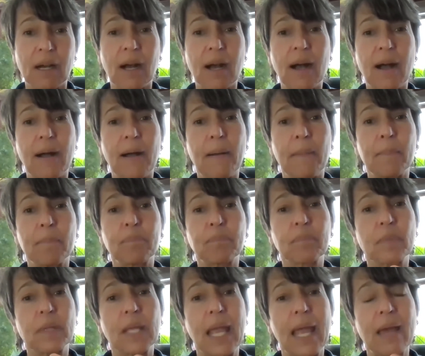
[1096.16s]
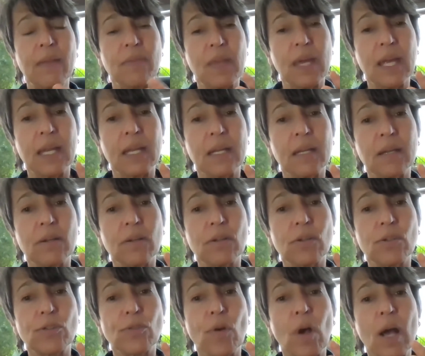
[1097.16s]
and then
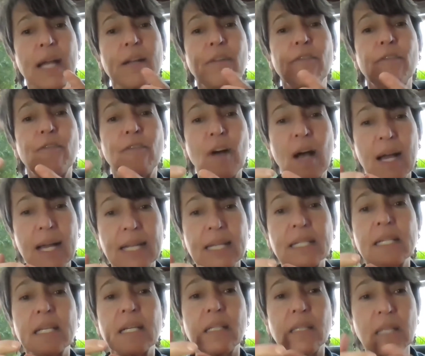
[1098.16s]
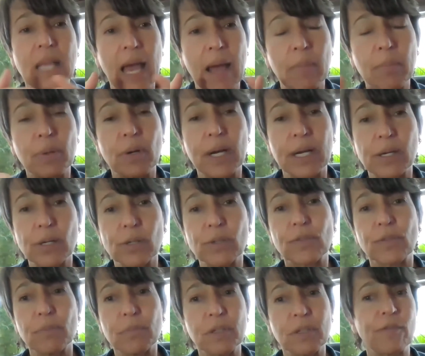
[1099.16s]
try to find
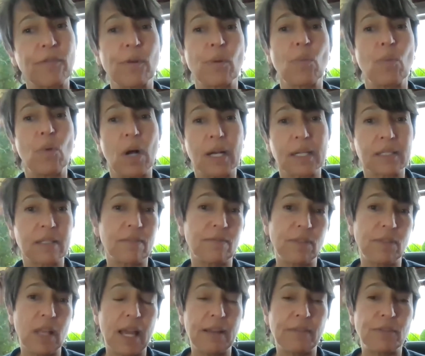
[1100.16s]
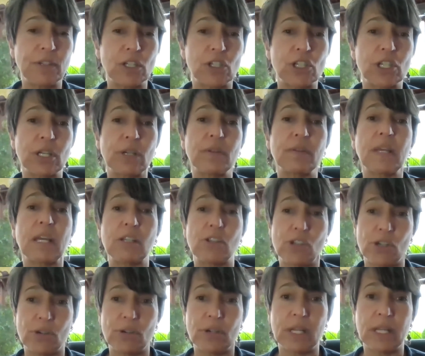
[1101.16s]
collaborators from different walks of life to share that
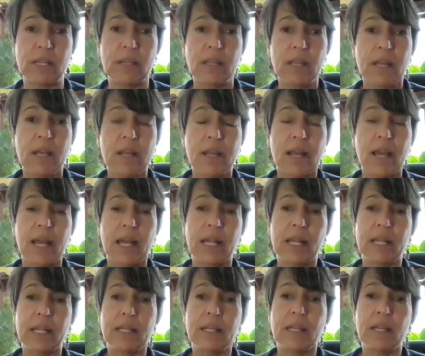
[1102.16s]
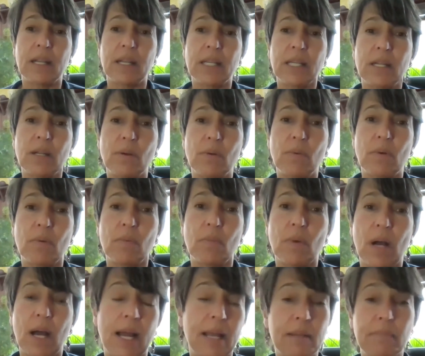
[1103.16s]
journey. And,
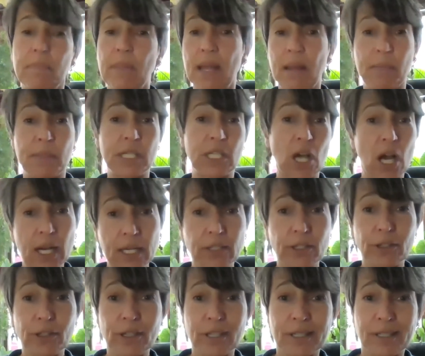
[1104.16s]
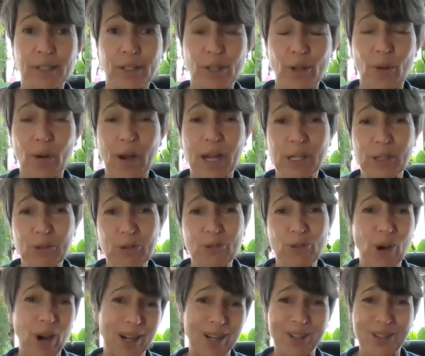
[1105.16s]
I am a doctor, and so I
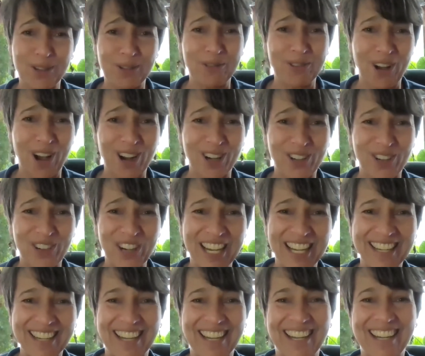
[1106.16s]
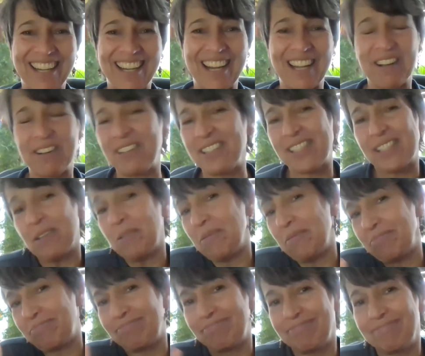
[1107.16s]
try to do doctoring. I'm
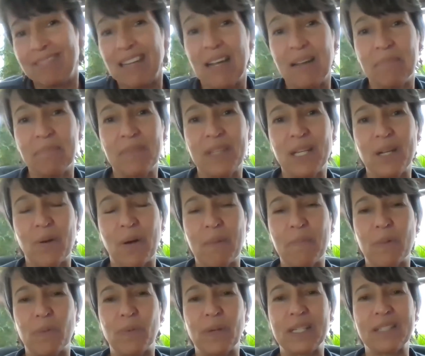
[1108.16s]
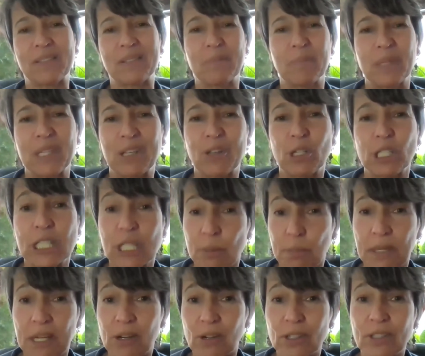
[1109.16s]
a reasonably good
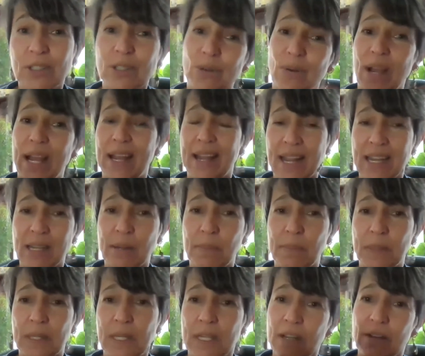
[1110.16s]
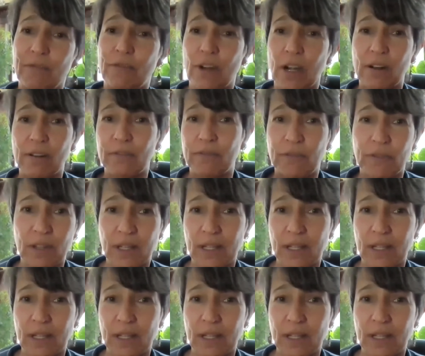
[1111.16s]
speaker, so I end up in front of,